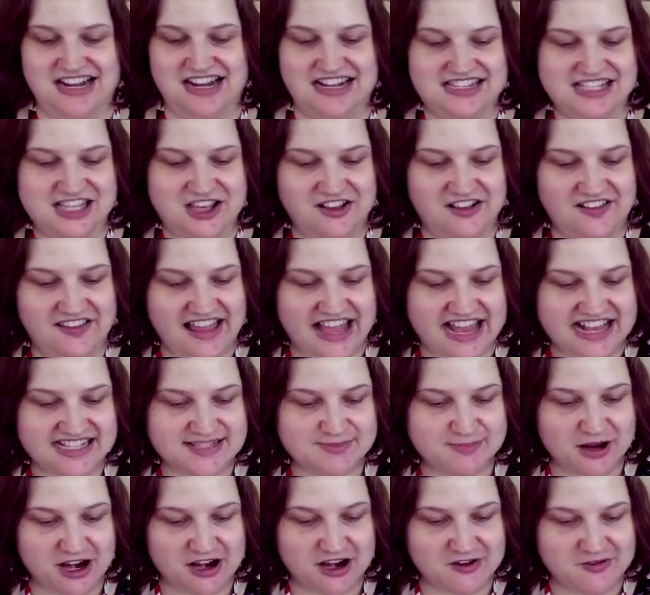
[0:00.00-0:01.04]
So the
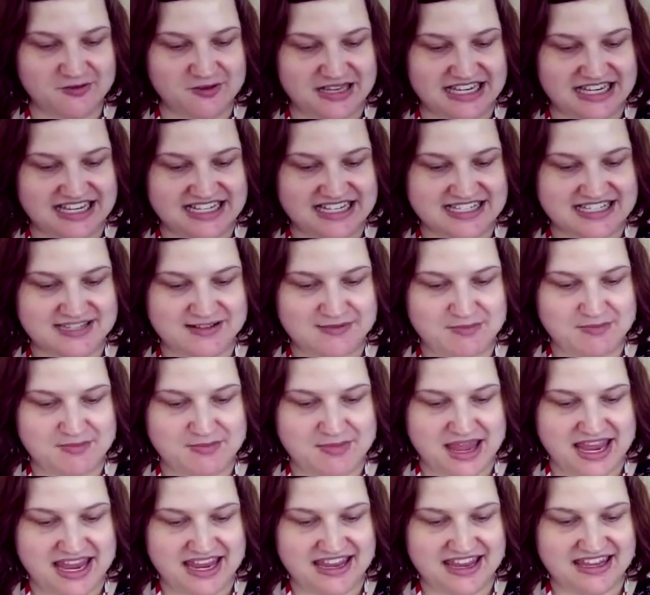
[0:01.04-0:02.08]
last part we need to
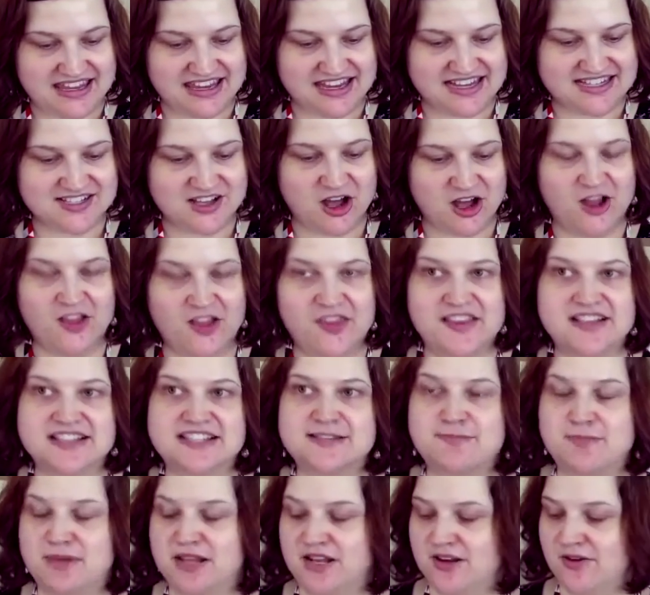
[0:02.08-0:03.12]
make is called the
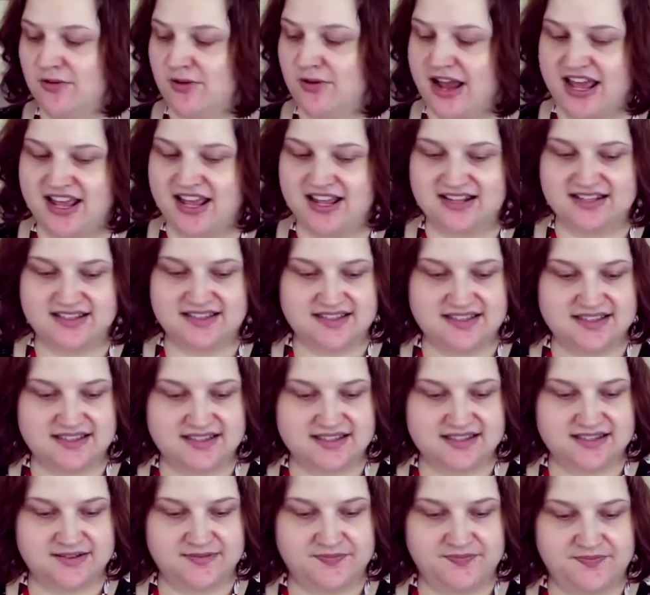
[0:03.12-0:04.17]

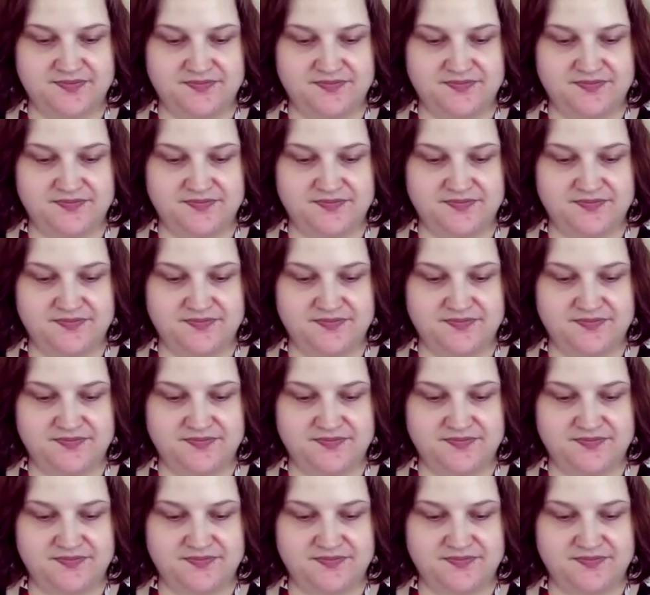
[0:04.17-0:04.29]
spinnerets.